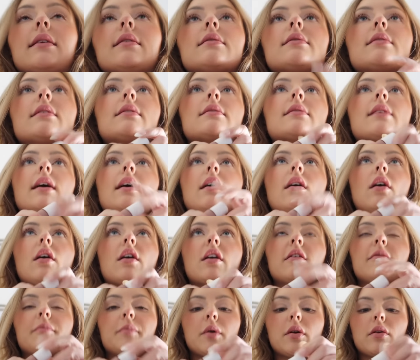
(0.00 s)
And since I got
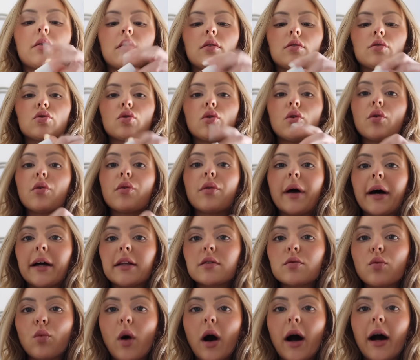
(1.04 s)
off birth control,
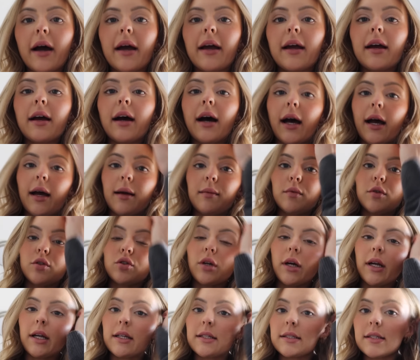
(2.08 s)
that's why I'm
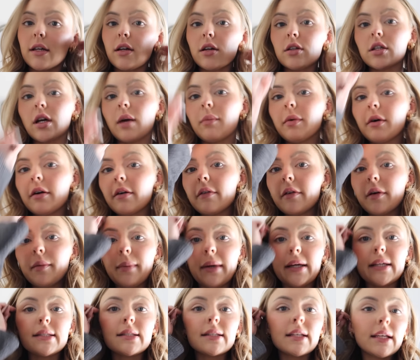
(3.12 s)
trying to stay on top of
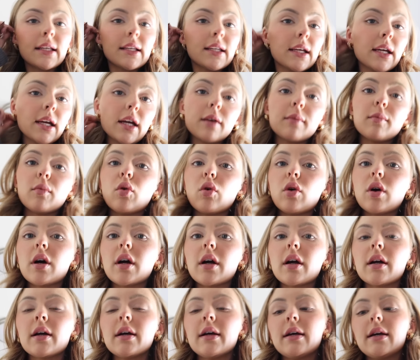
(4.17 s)
my skincare
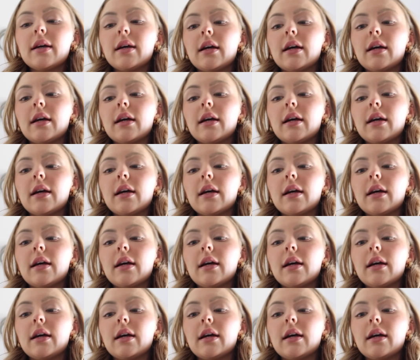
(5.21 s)
more.